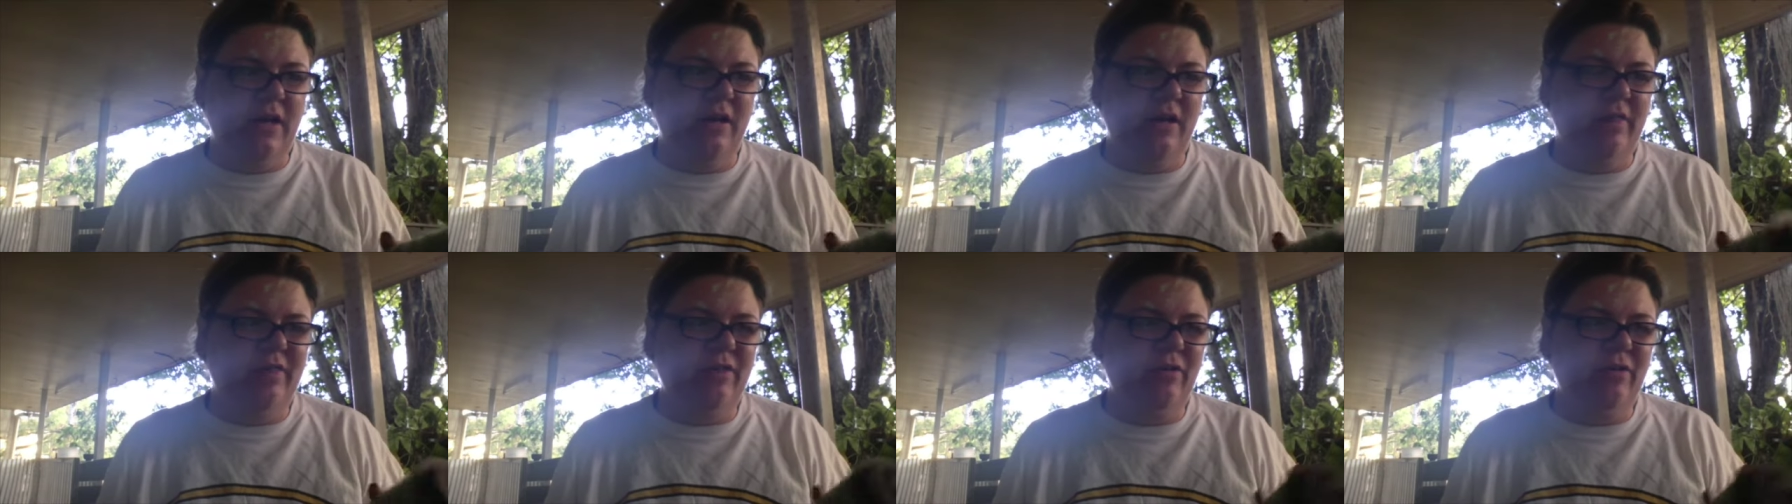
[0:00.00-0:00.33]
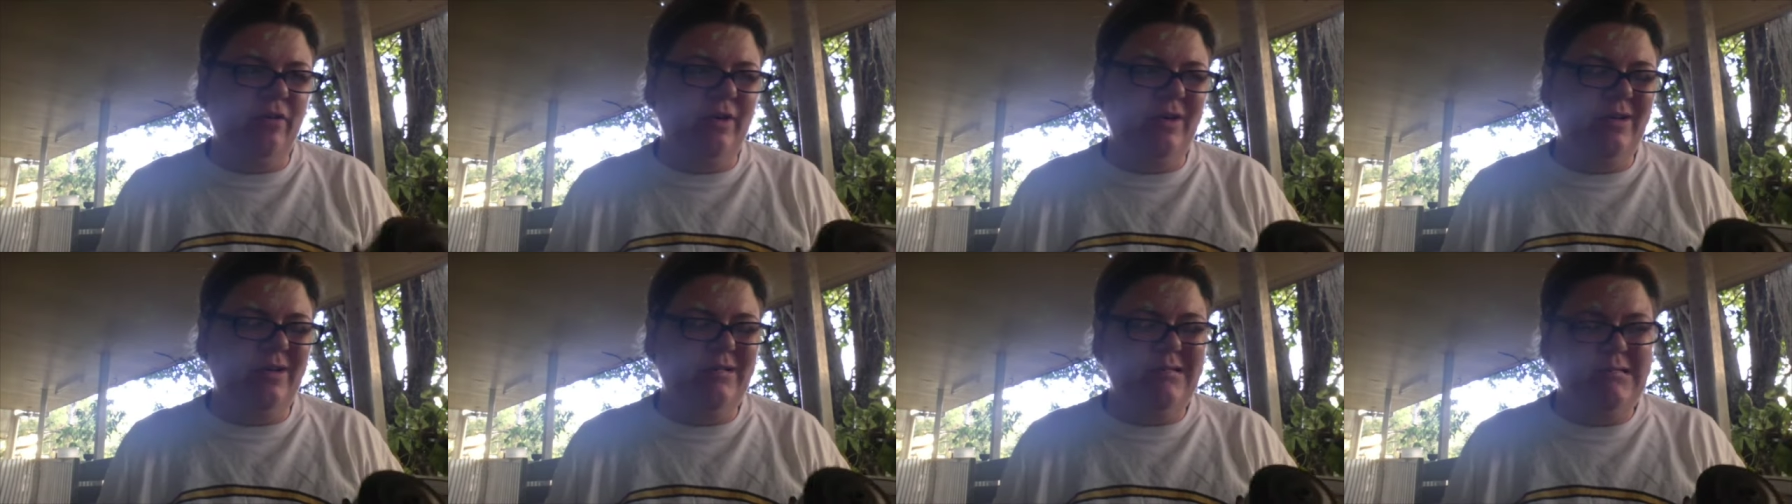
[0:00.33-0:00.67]
thought,
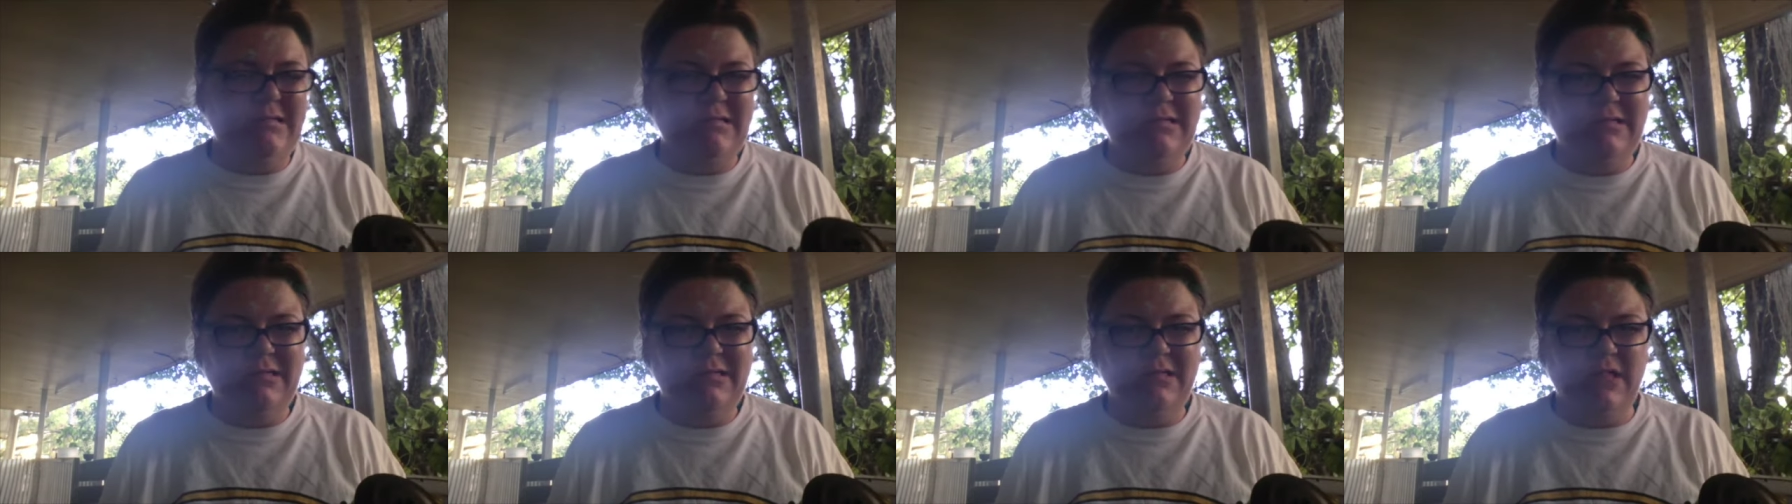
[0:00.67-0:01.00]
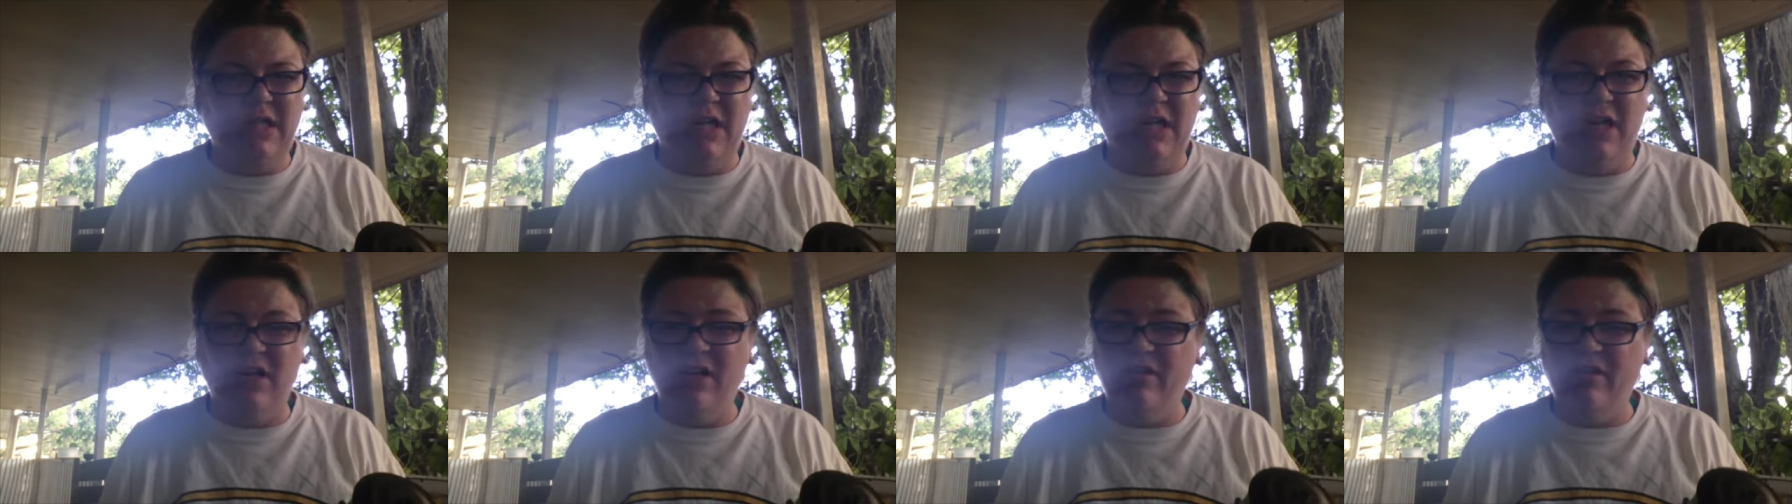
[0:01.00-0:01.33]

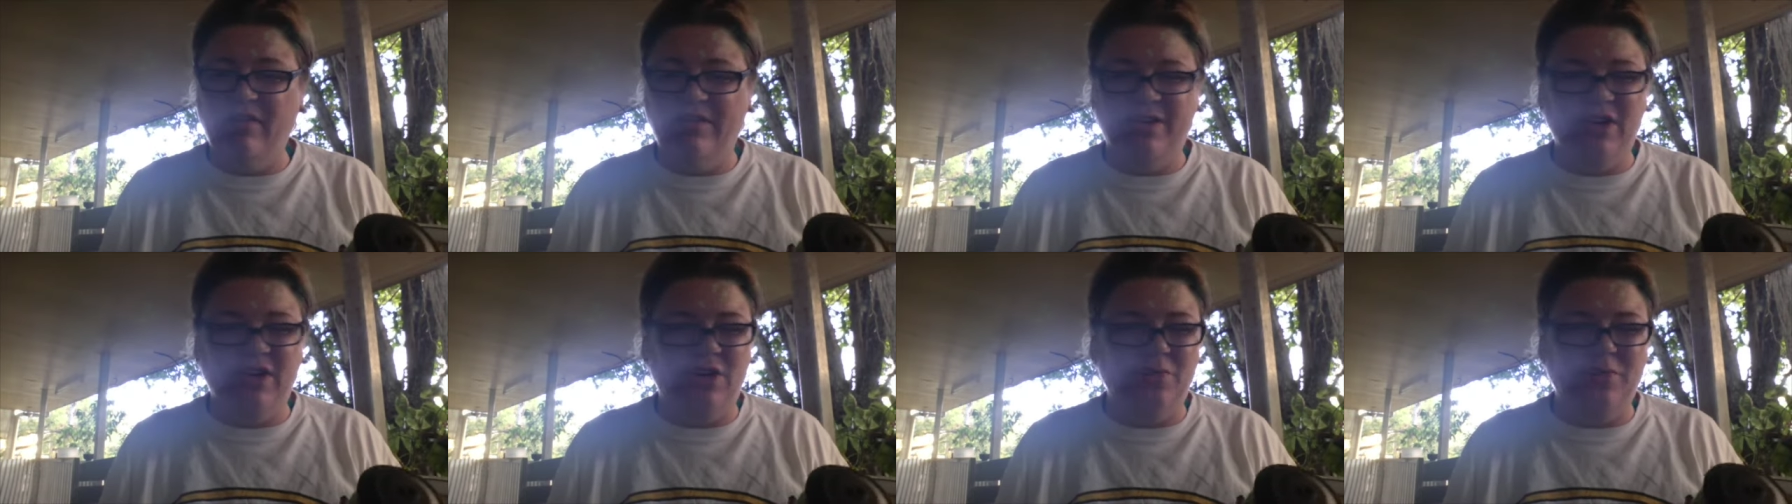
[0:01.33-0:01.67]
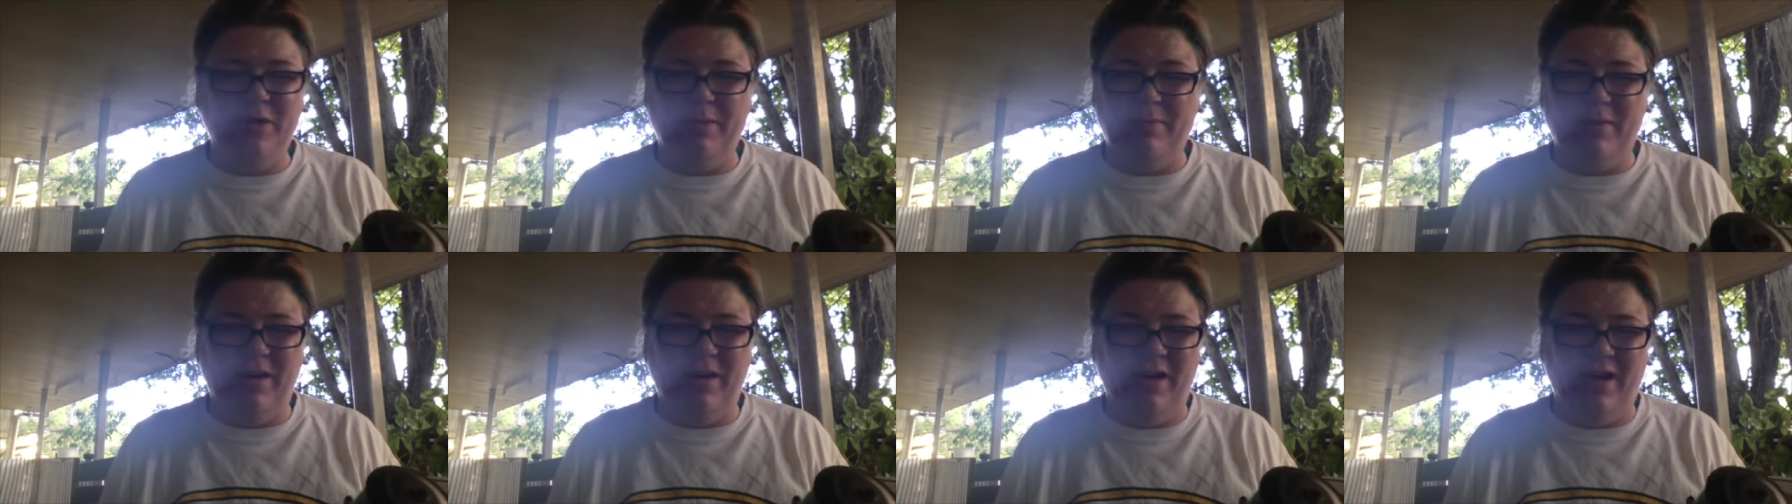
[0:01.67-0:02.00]
I don't want
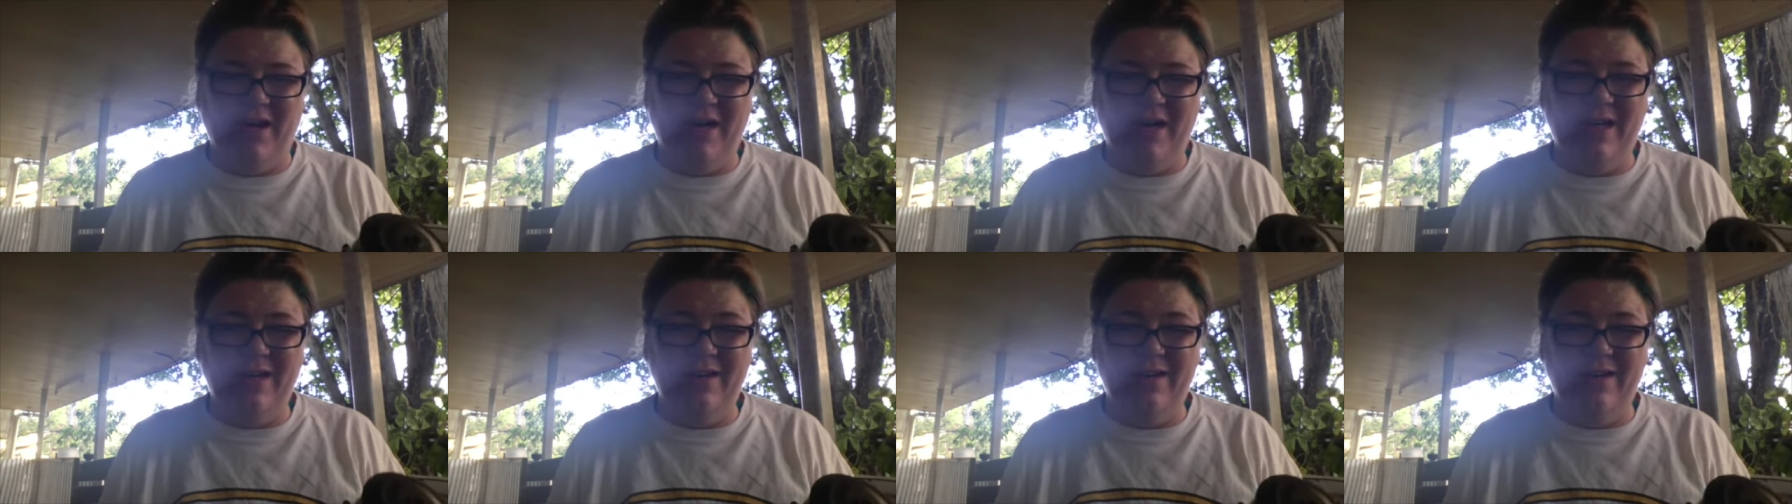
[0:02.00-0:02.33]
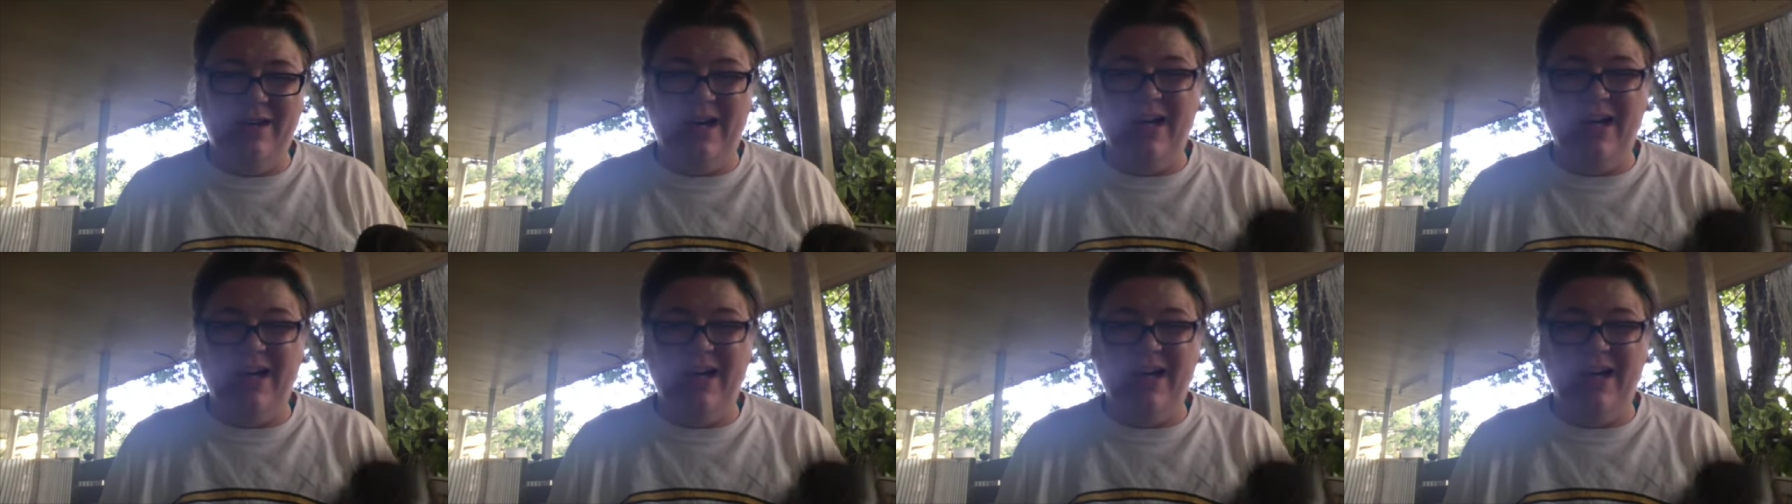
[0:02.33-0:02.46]
to apply it.